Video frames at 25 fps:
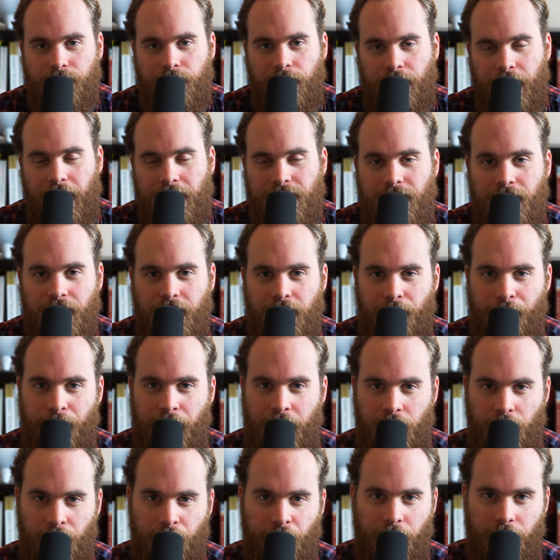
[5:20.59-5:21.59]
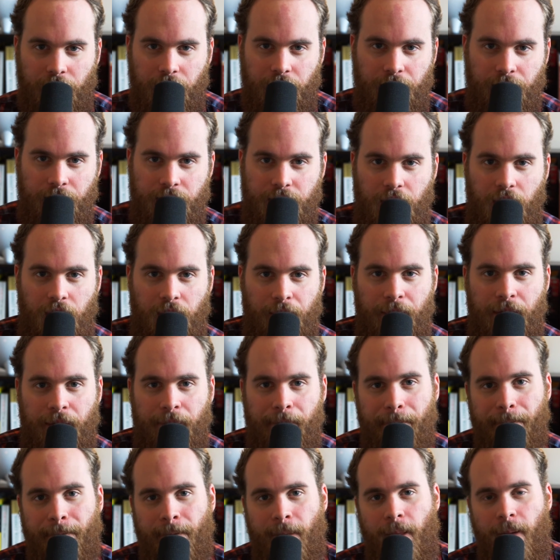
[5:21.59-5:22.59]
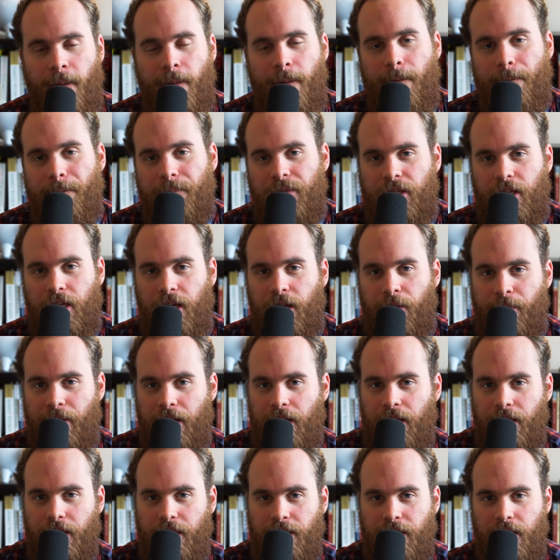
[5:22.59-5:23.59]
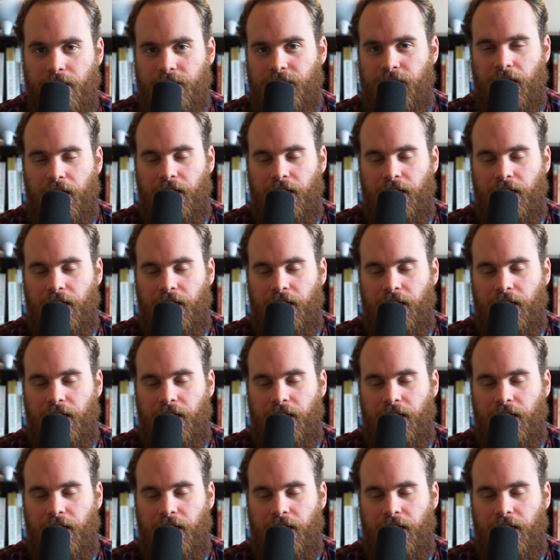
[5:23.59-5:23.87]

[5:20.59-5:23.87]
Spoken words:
that's not going to make or break your retirement. But think about it like this.